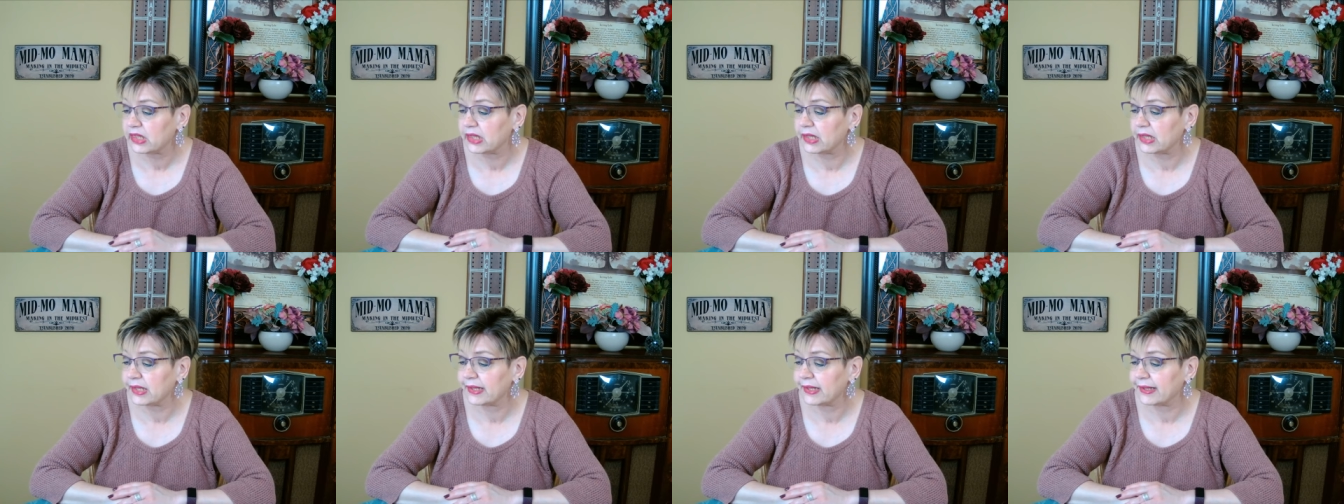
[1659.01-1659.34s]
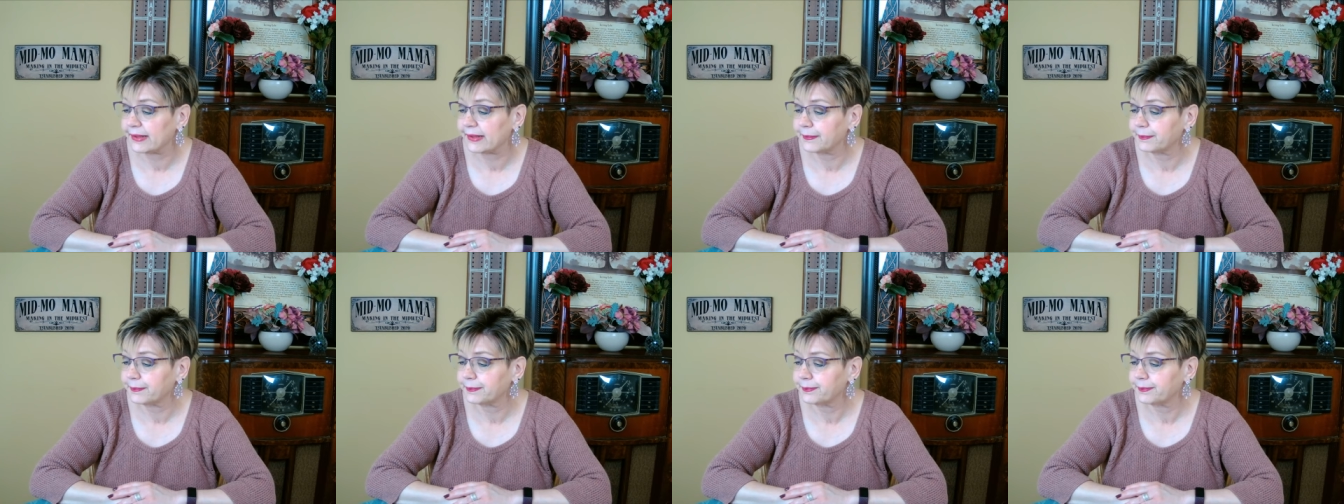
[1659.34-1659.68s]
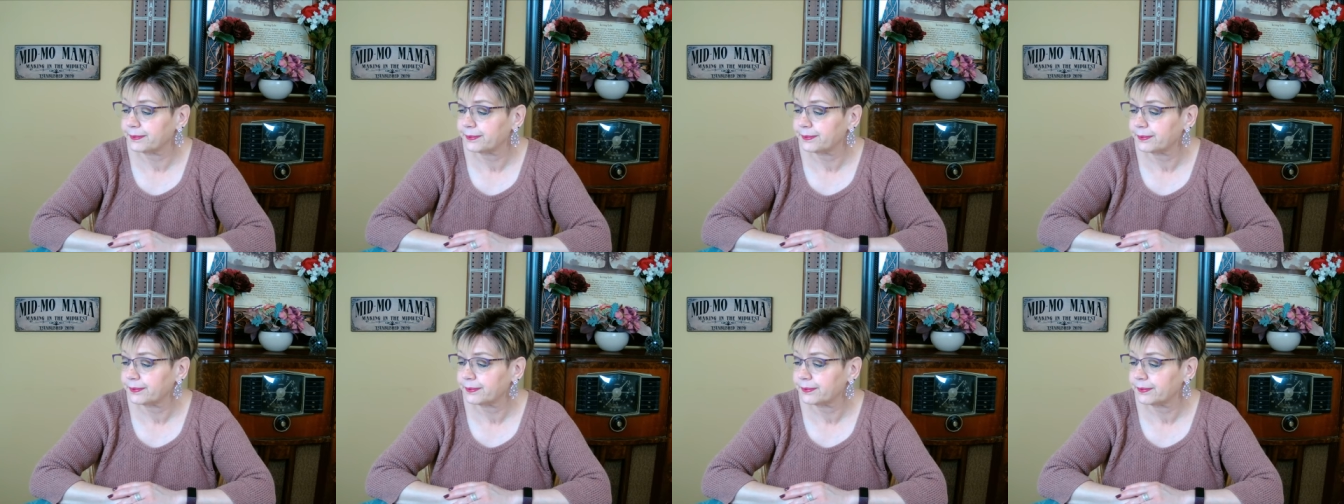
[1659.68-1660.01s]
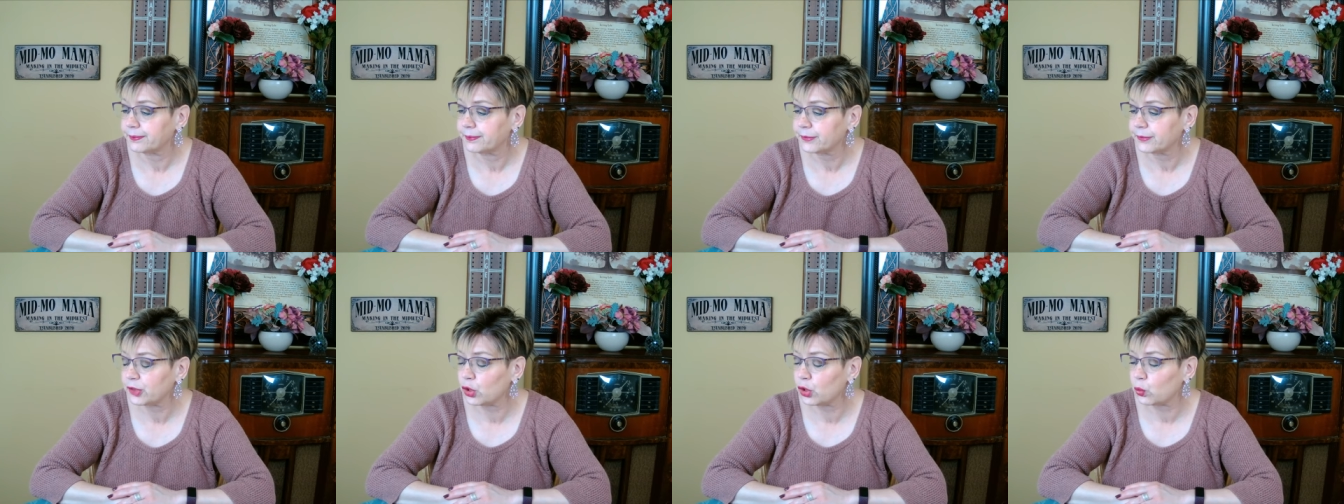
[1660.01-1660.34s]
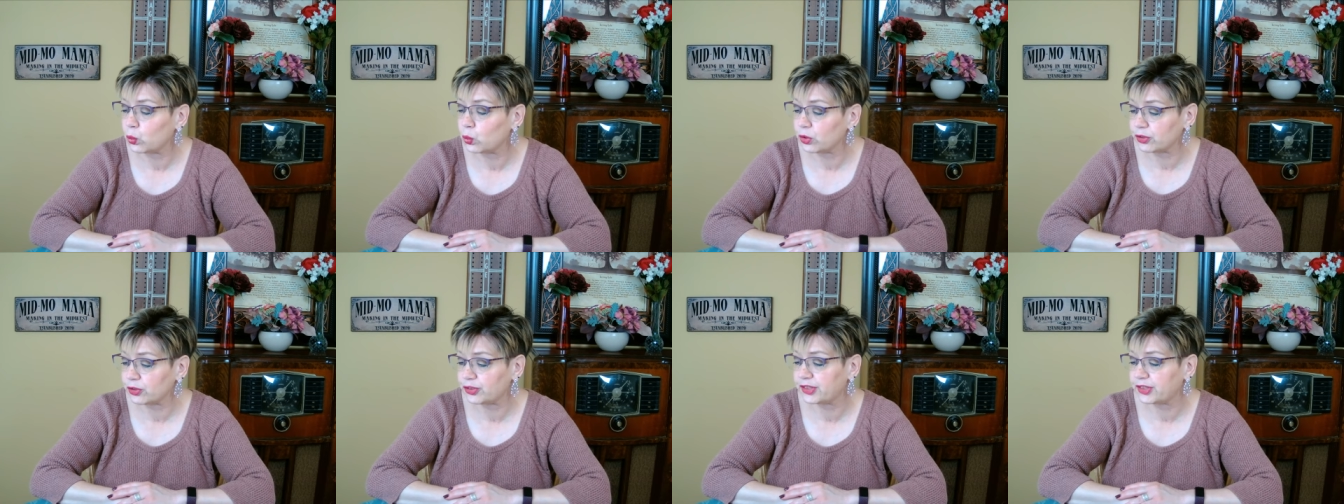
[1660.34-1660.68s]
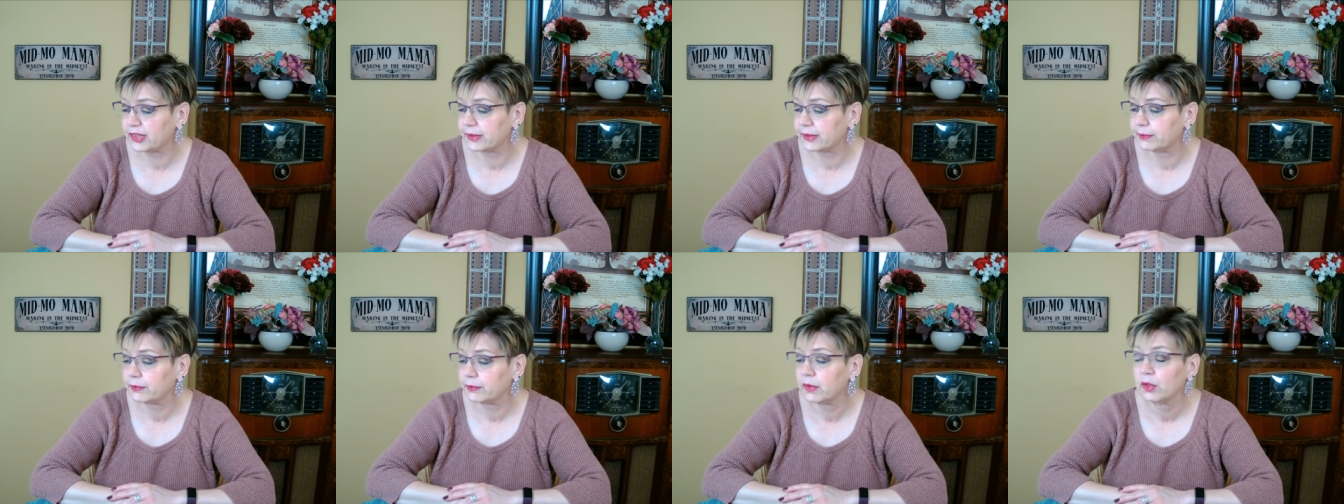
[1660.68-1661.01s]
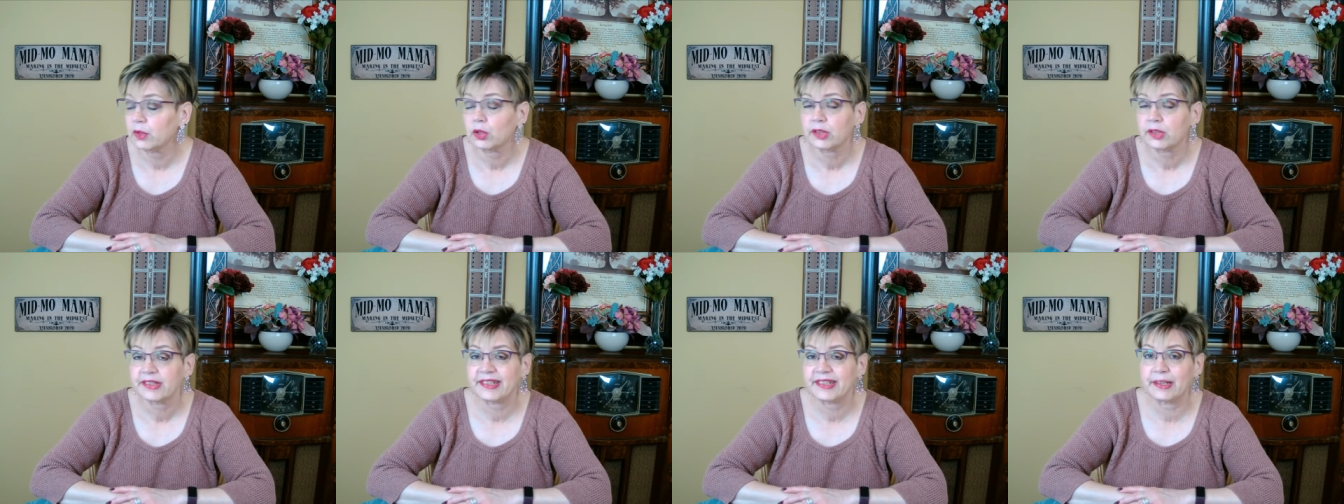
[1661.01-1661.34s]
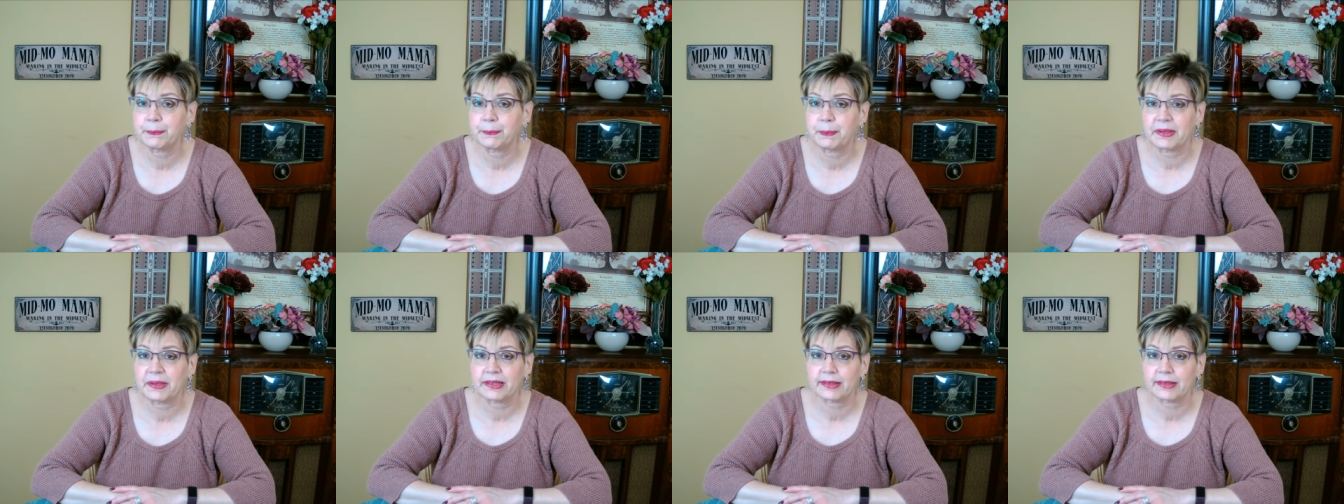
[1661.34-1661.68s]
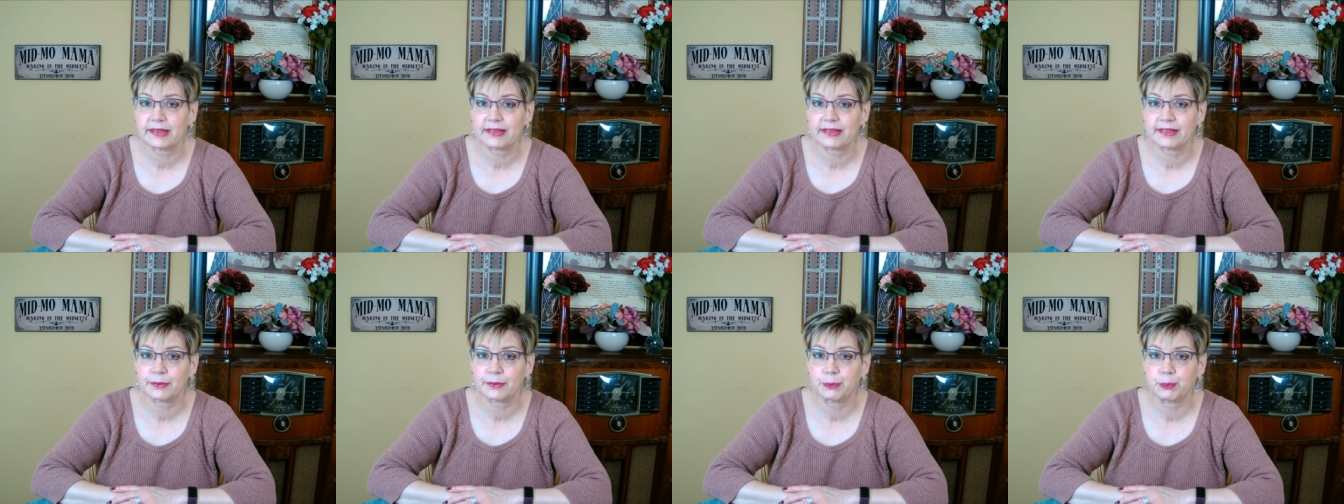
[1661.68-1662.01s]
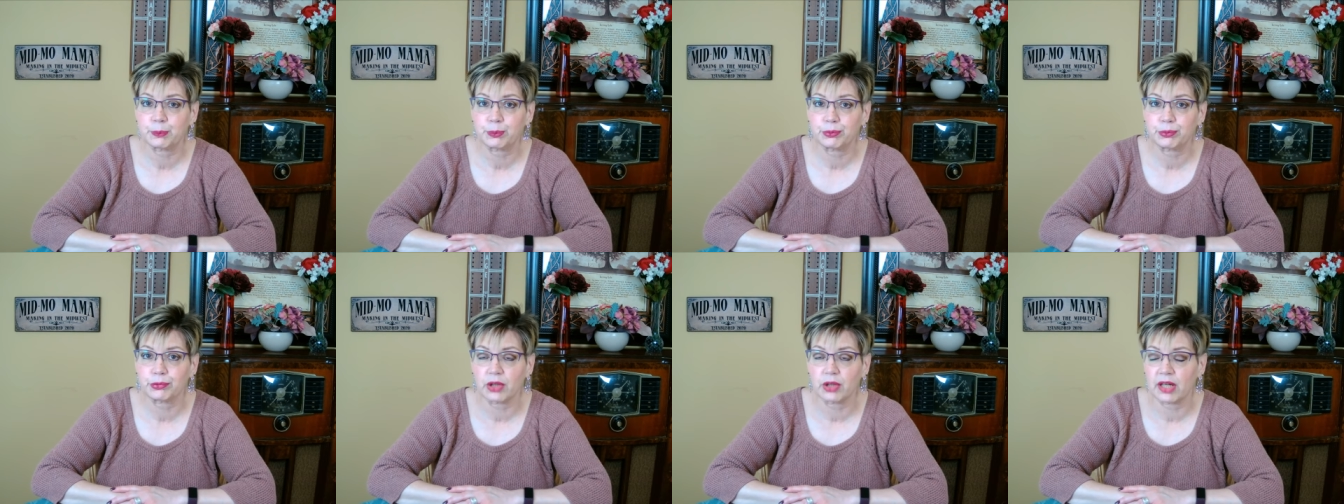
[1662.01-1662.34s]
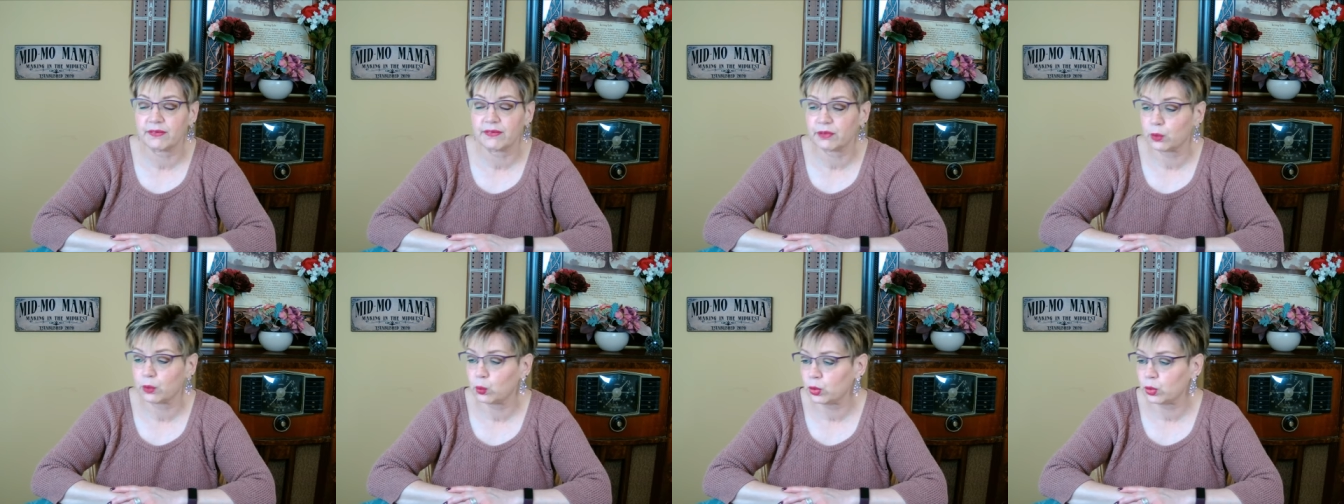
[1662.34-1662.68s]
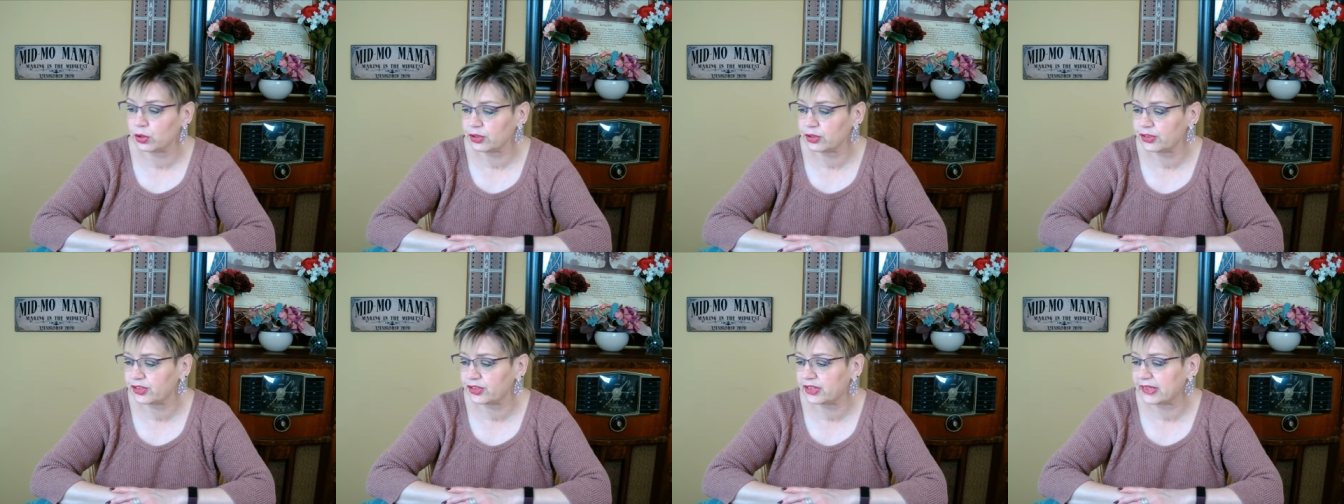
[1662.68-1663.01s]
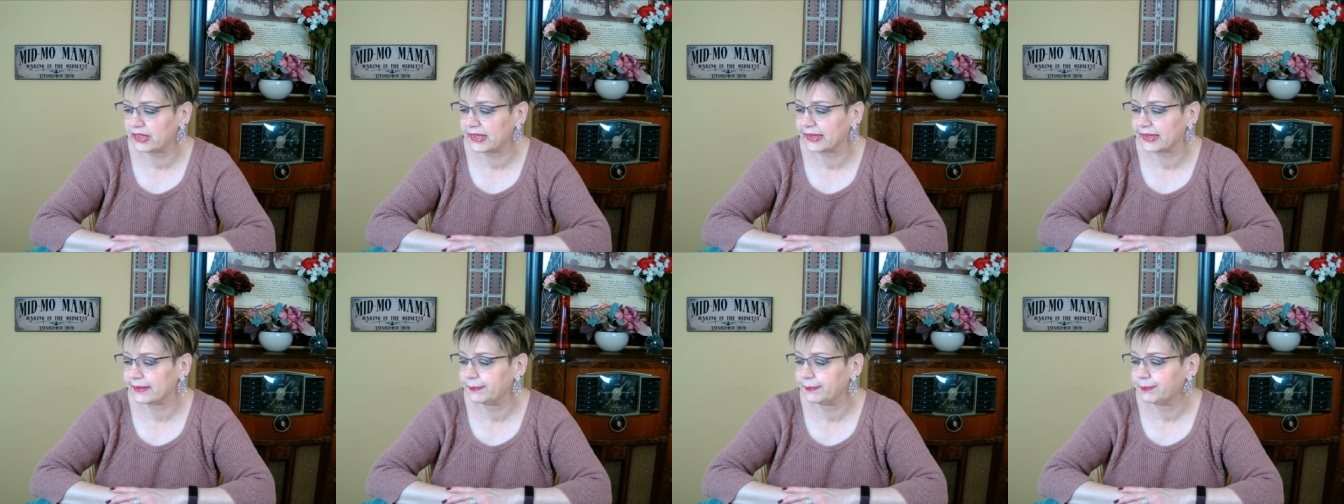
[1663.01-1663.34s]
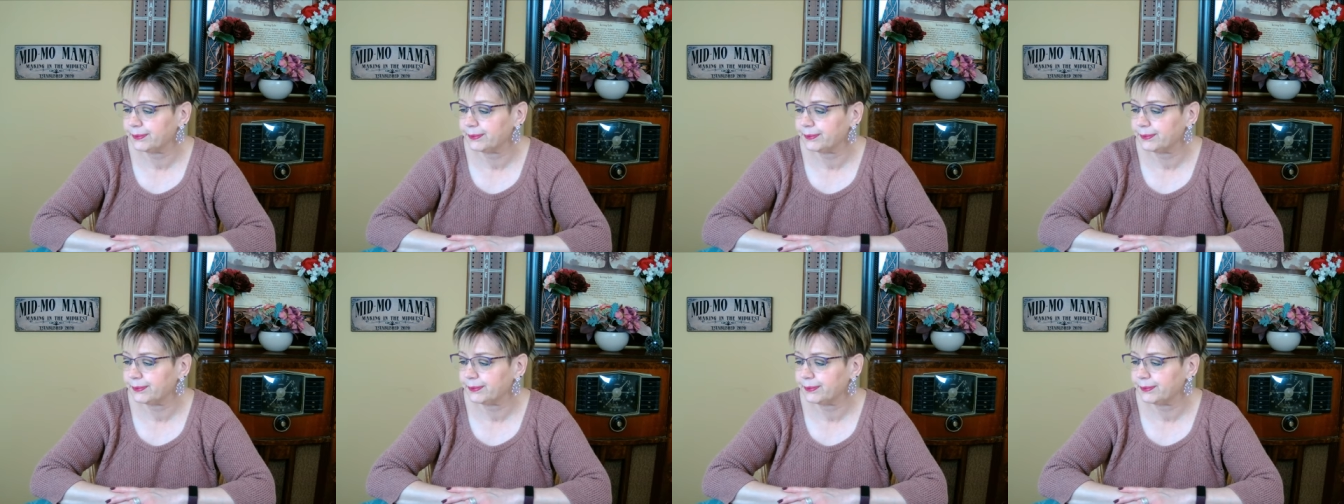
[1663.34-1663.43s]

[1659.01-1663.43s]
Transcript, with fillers: Um, no, worsted. Knit Picks Sprava worsted.